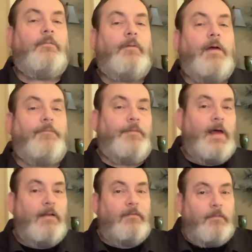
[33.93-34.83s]
right for
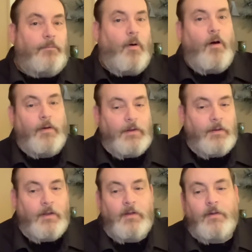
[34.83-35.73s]
that
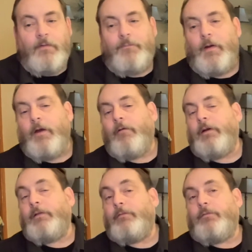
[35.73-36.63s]
departing
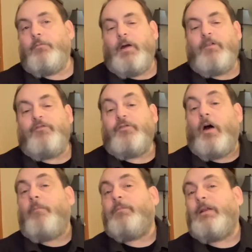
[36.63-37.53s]
ferry, and two men
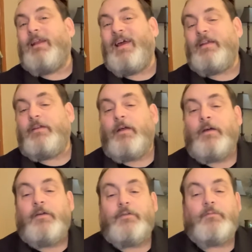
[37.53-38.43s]
jumped and landed
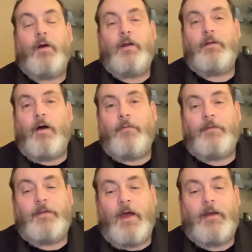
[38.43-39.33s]
squarely on the
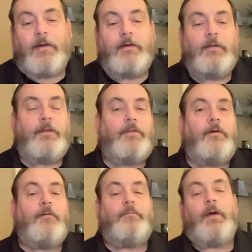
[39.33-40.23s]
deck. The
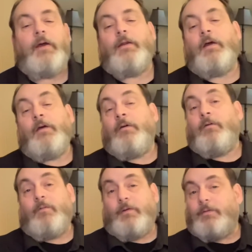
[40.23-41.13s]
third man,
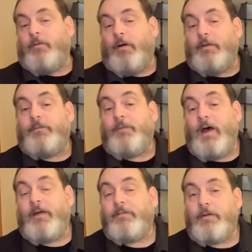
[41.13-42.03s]
who wasn't quite as
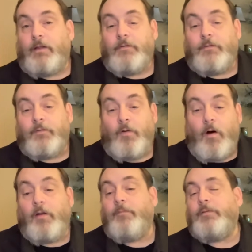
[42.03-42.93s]
fast as the other two,
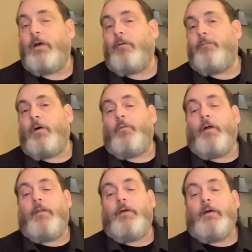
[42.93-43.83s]
caught himself on
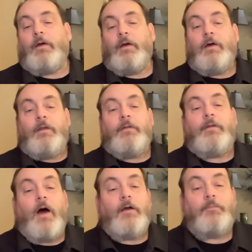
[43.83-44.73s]
one of the, the
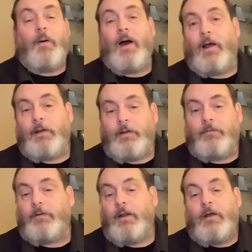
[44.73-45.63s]
dock's pilings
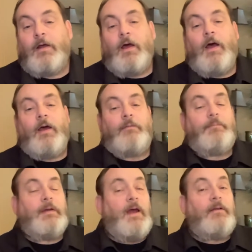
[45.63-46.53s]
and, and
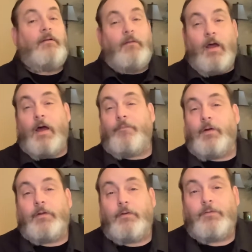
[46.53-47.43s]
began to laugh
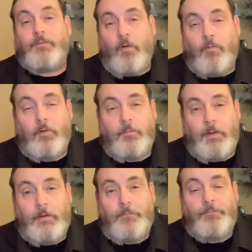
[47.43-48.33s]
uncontrollably.